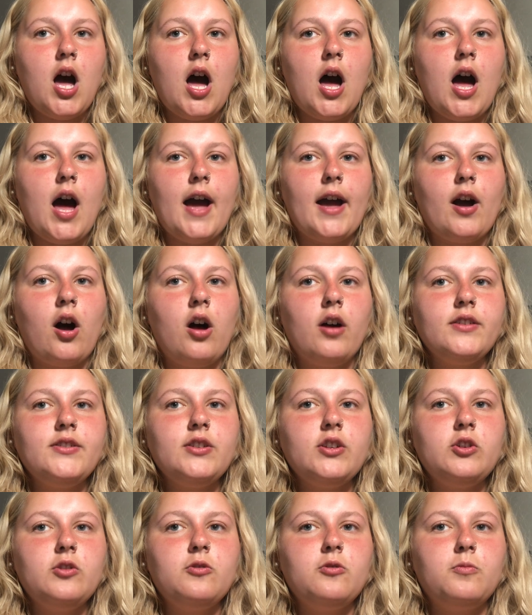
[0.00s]
I
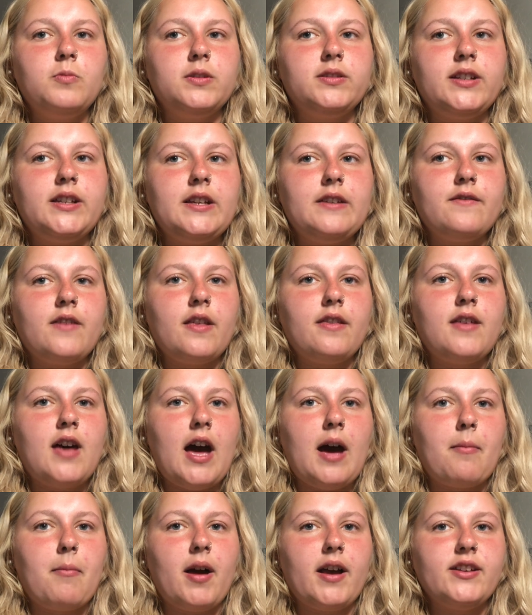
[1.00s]
also believe
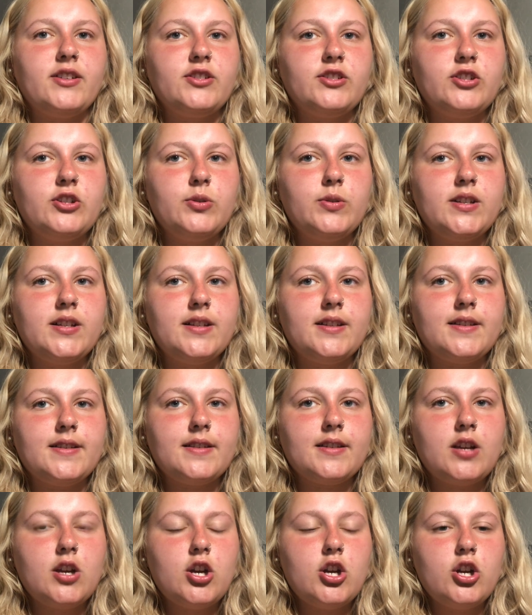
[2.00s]
that my
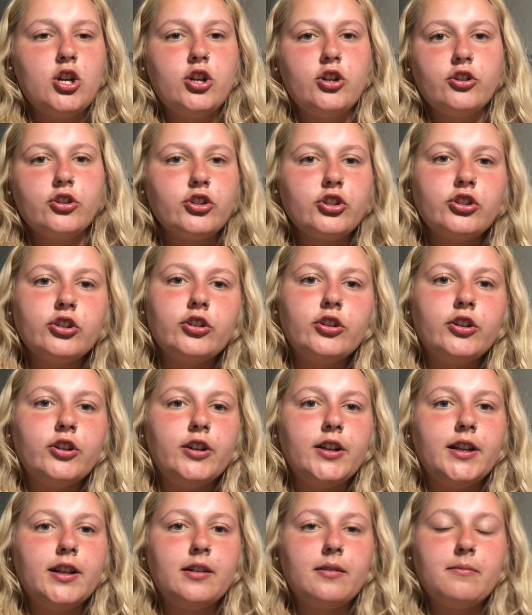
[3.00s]
students
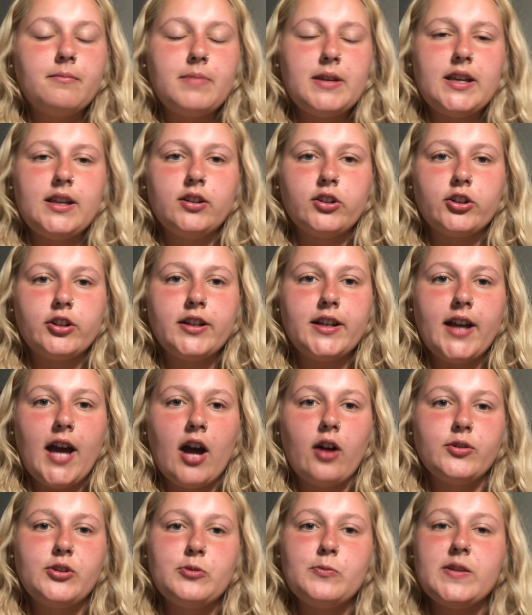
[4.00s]
should be learning
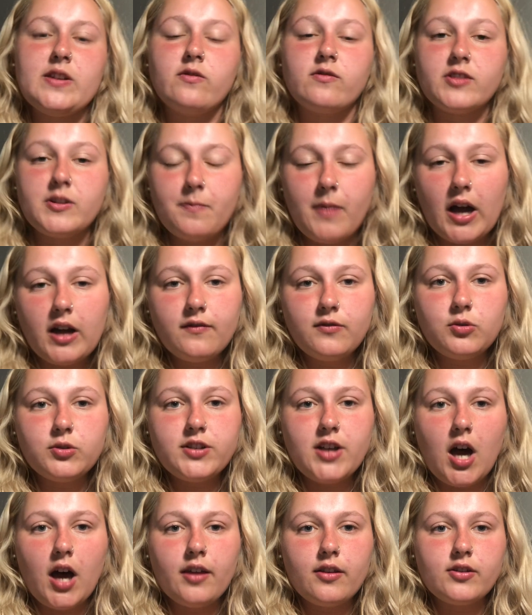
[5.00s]
how to be respectful
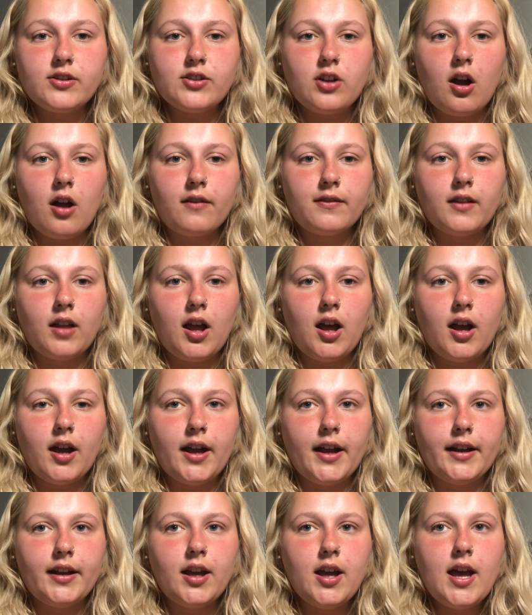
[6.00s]
to others
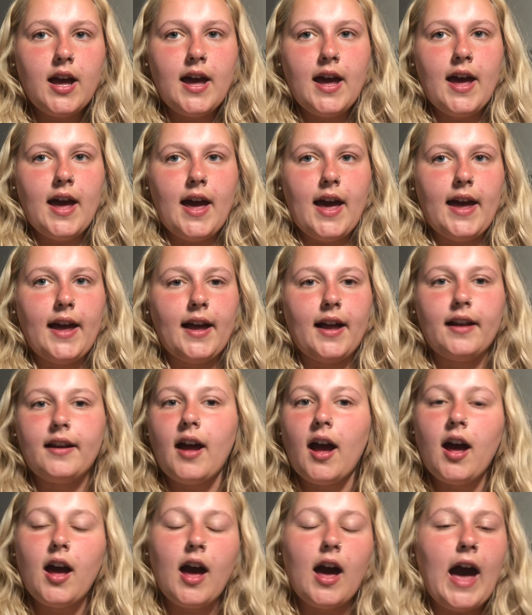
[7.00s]
online and
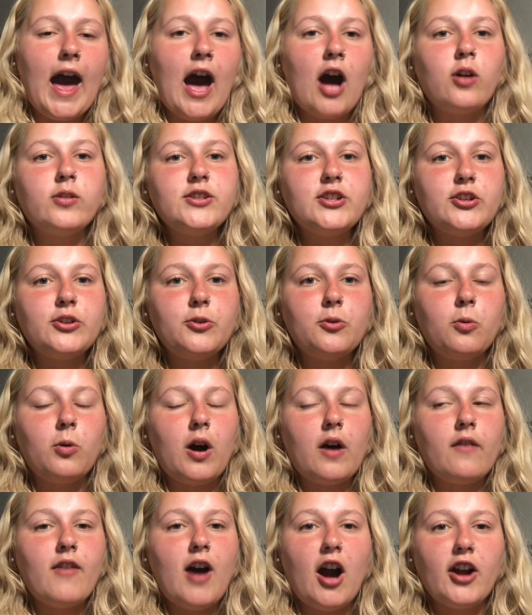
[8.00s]
how to
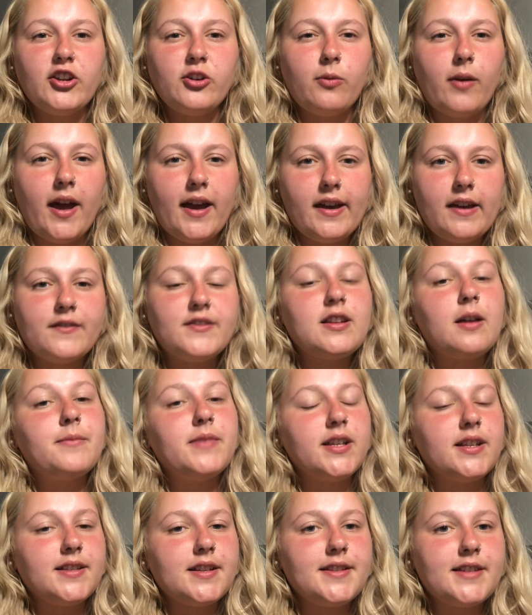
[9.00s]
evaluate if
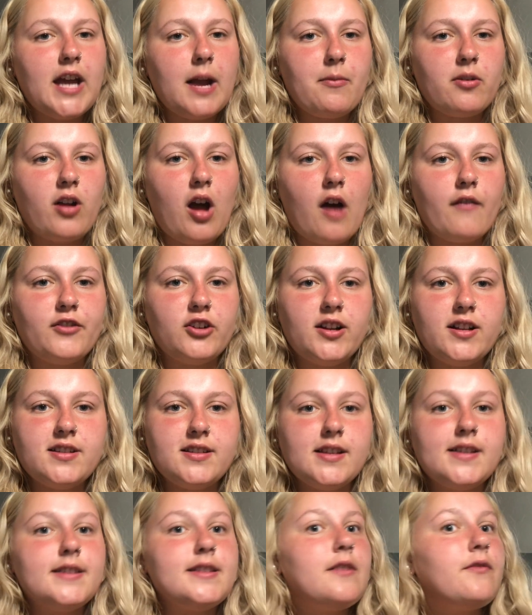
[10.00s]
something is a scam or not. For
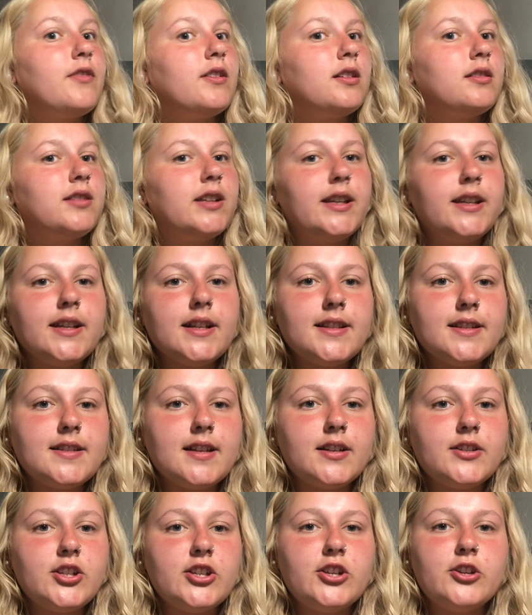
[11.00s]
instance, if a link gets
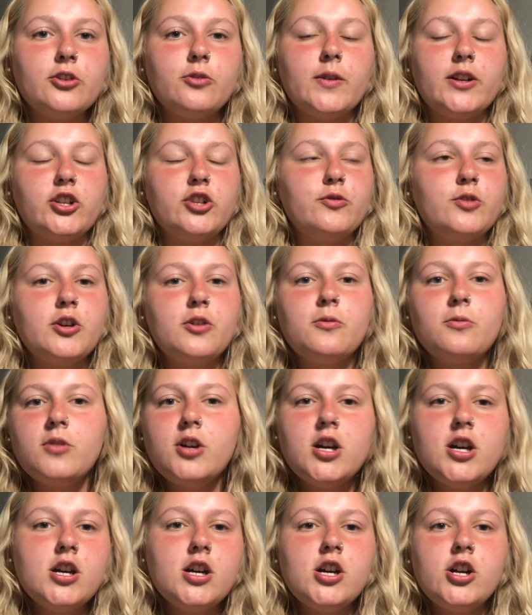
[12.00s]
sent to you and you don't
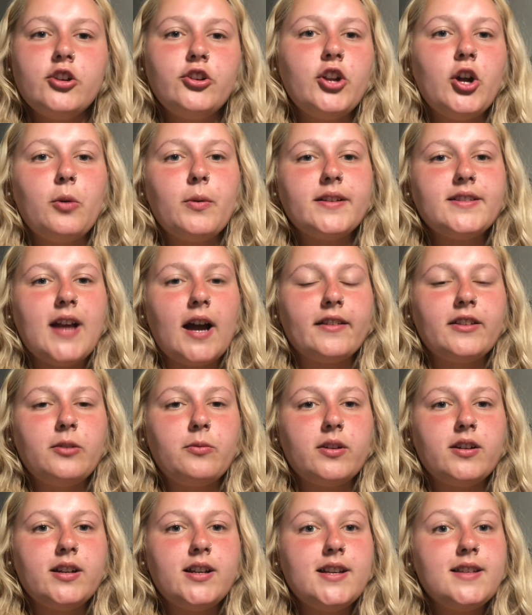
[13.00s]
know exactly
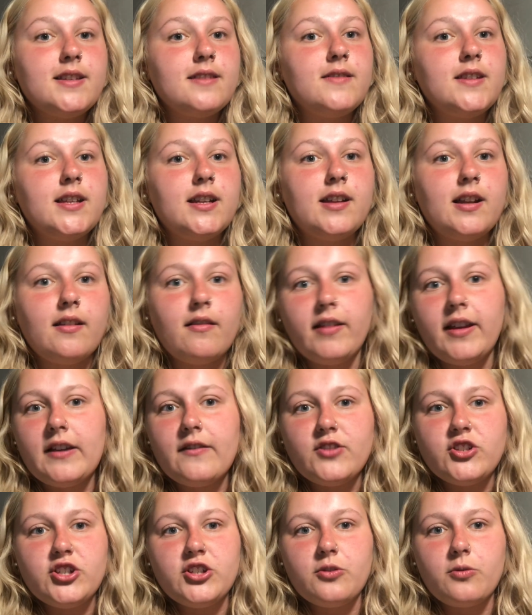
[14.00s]
what it is and then it
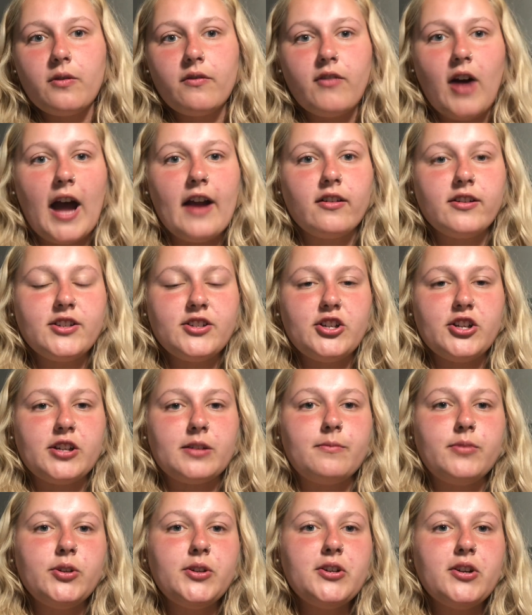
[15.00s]
gives you a virus to your
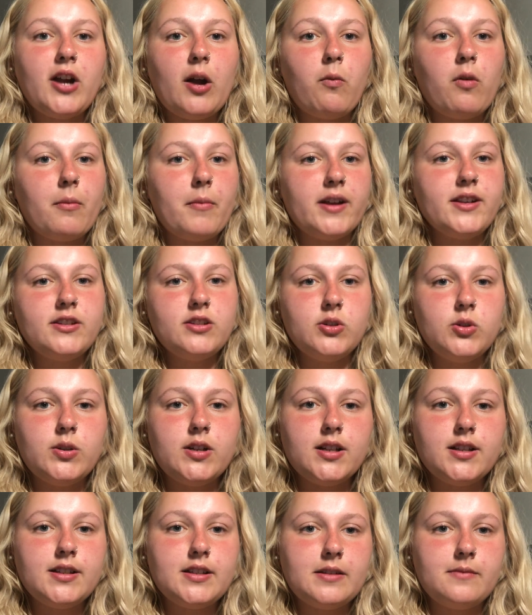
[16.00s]
computer, I want my
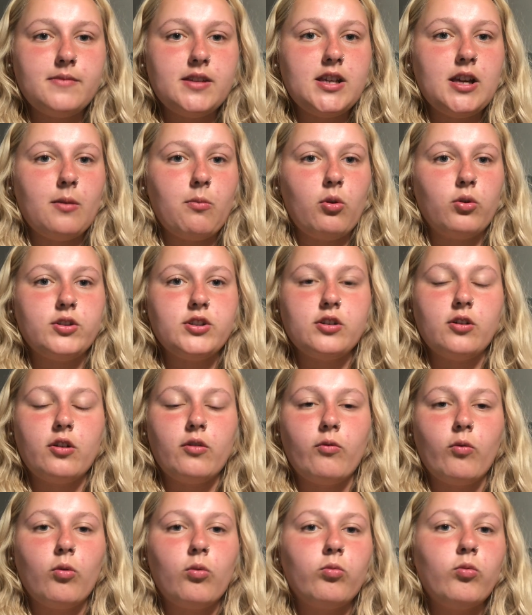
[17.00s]
students to be able
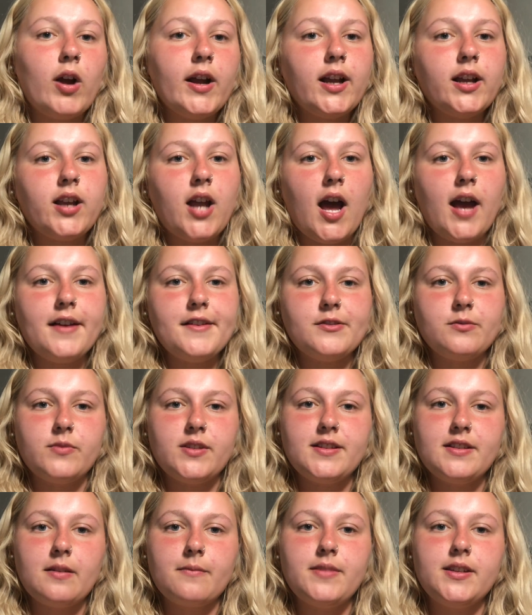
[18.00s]
to recognize
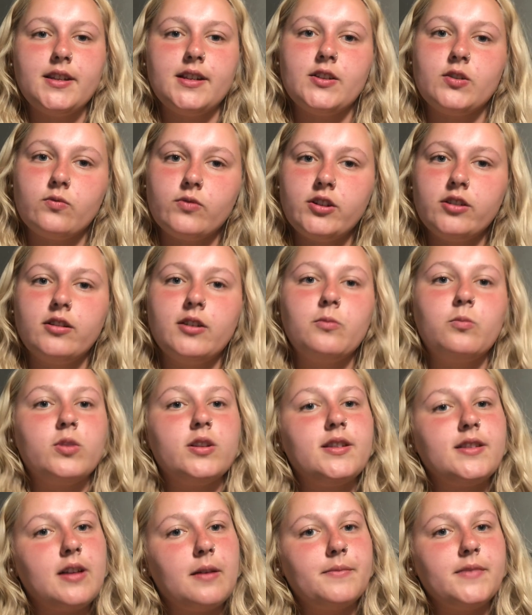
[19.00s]
when something is real and
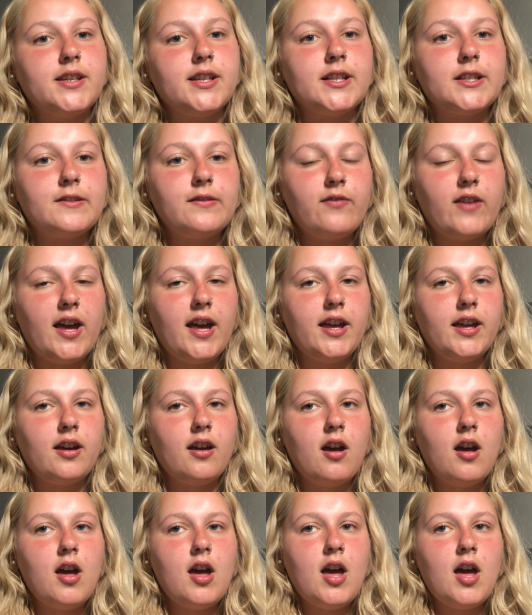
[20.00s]
when something is fake.